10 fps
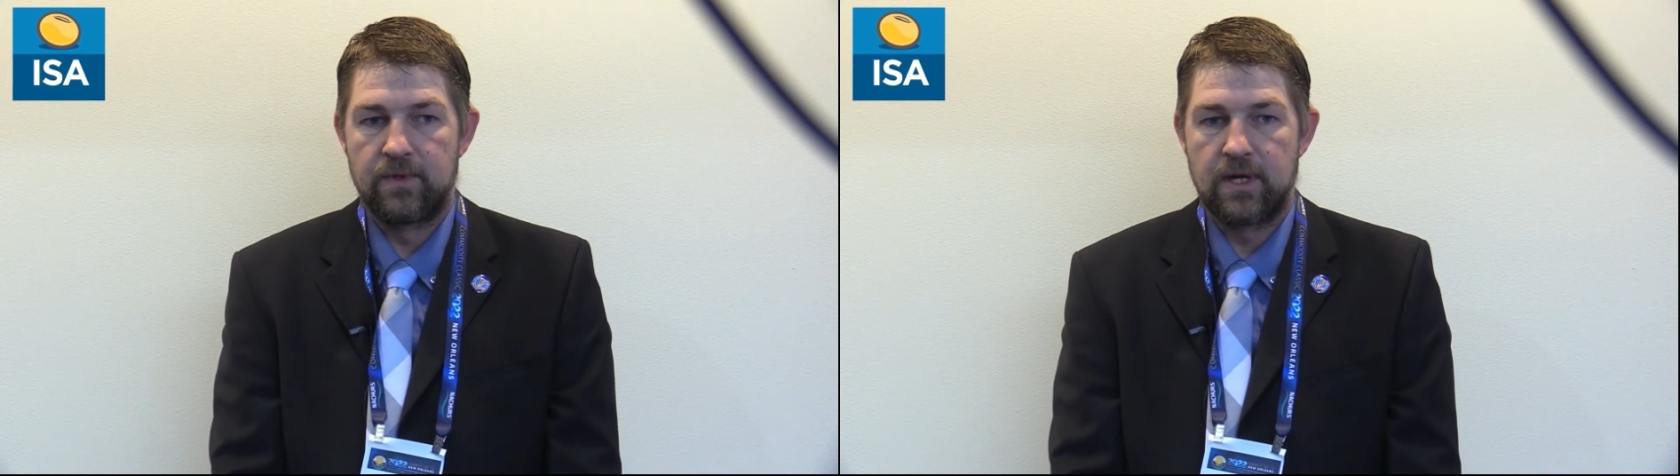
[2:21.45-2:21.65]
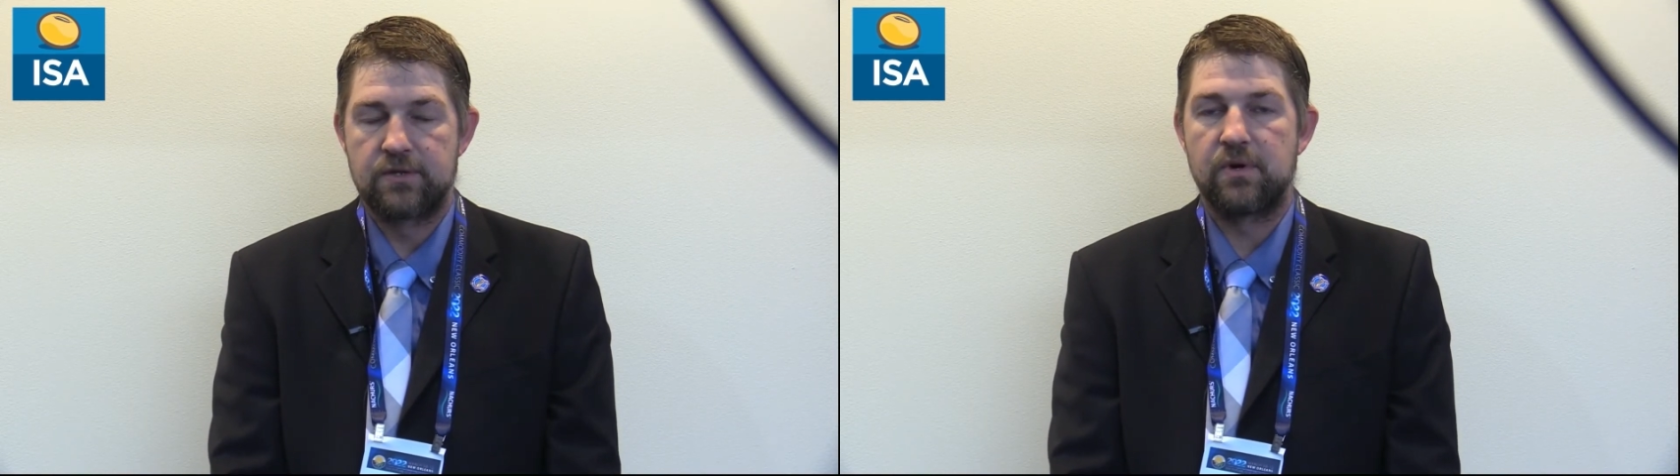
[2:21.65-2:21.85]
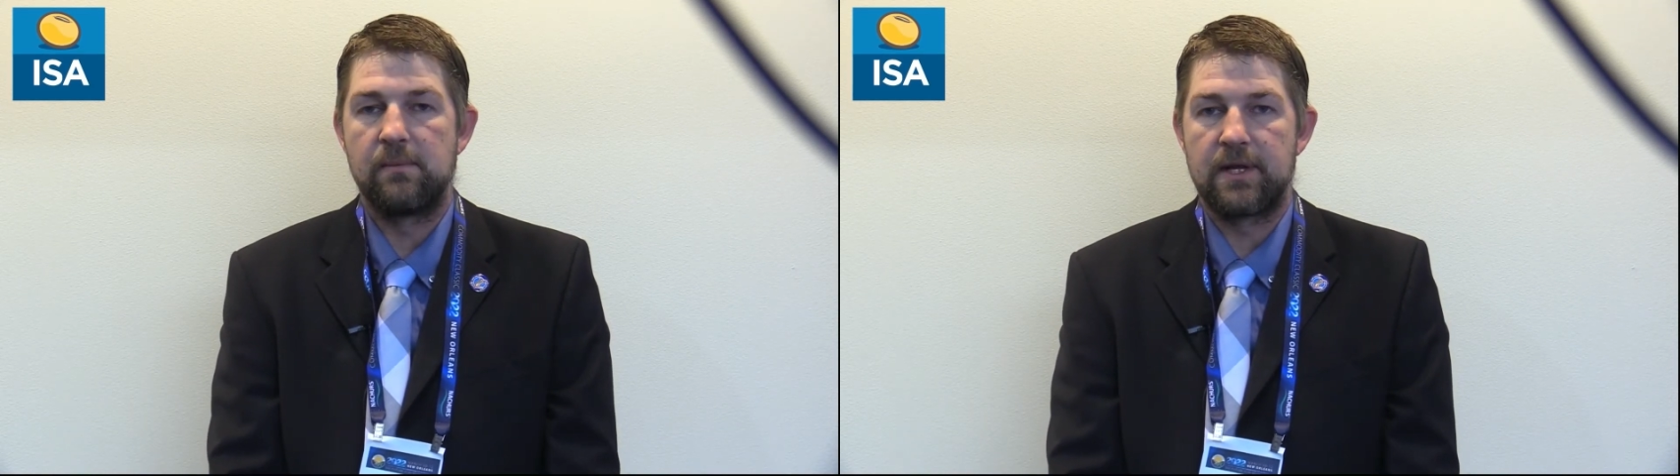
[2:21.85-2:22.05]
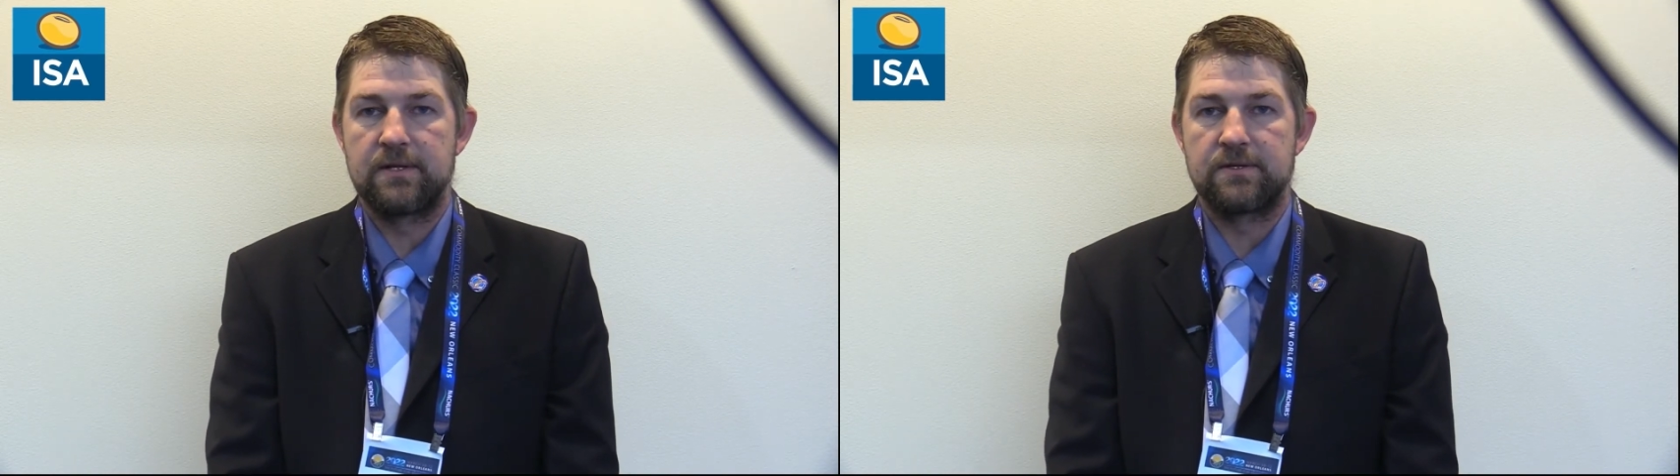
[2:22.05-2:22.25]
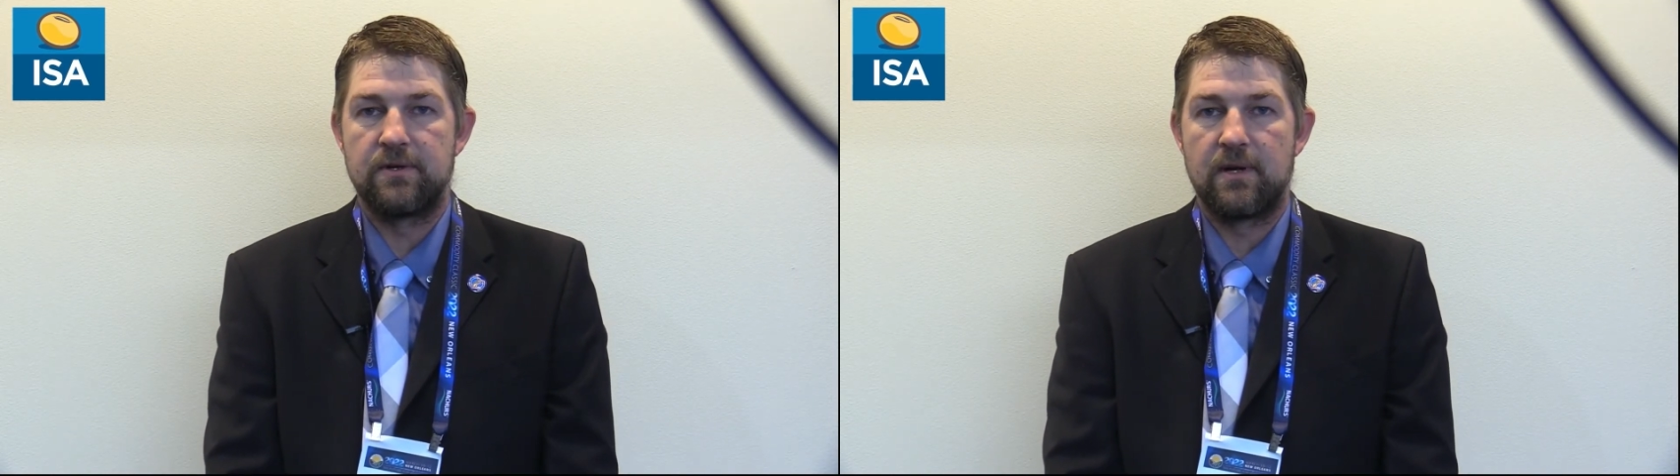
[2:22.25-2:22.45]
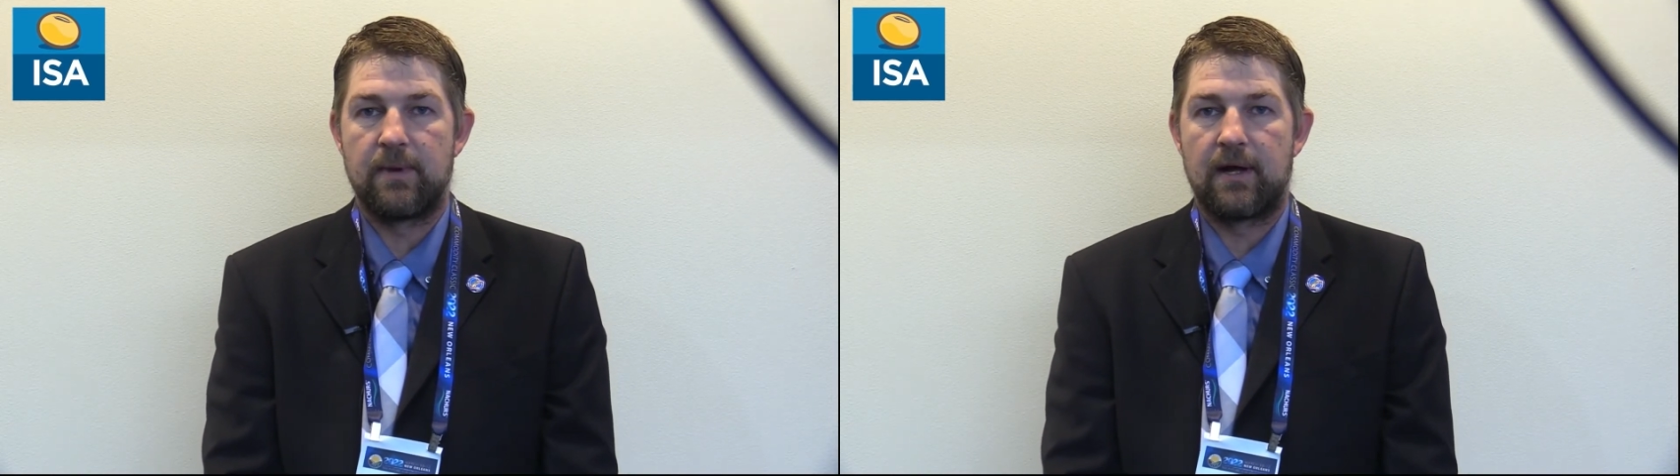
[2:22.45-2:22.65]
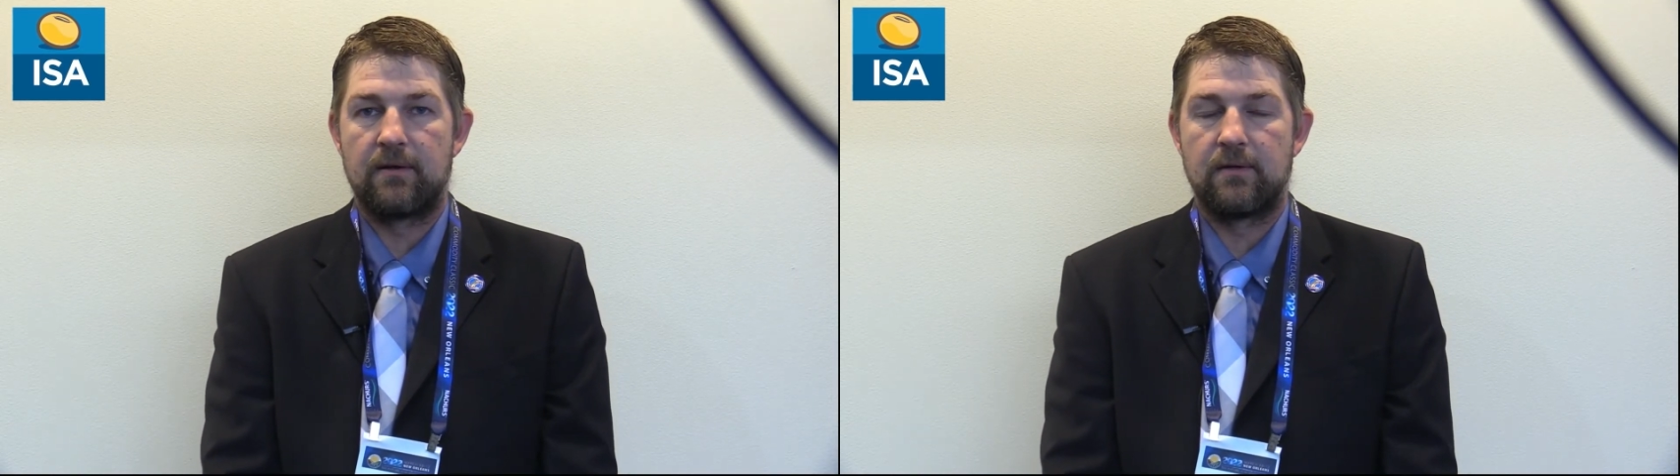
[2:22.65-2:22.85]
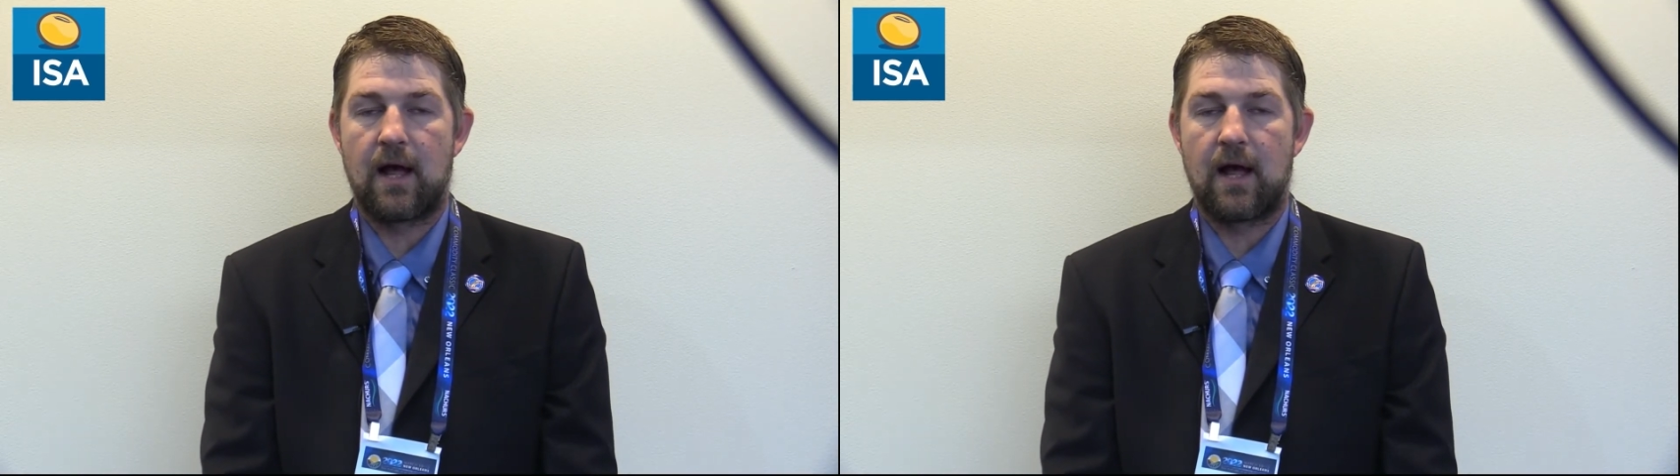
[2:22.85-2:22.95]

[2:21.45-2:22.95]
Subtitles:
extremely concerned about